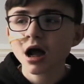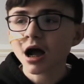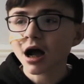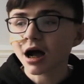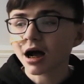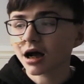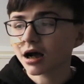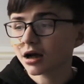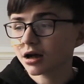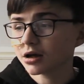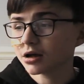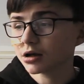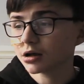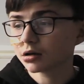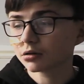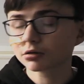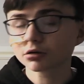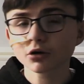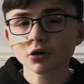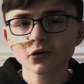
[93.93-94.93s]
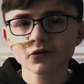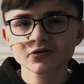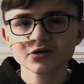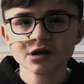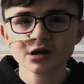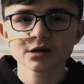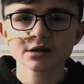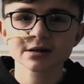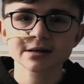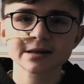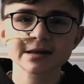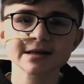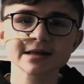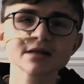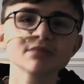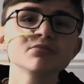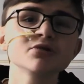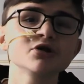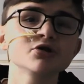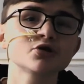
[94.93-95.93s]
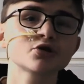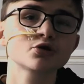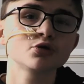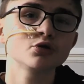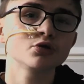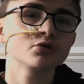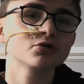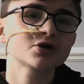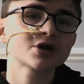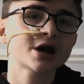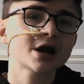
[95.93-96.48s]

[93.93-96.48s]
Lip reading: I loved Disney musicals,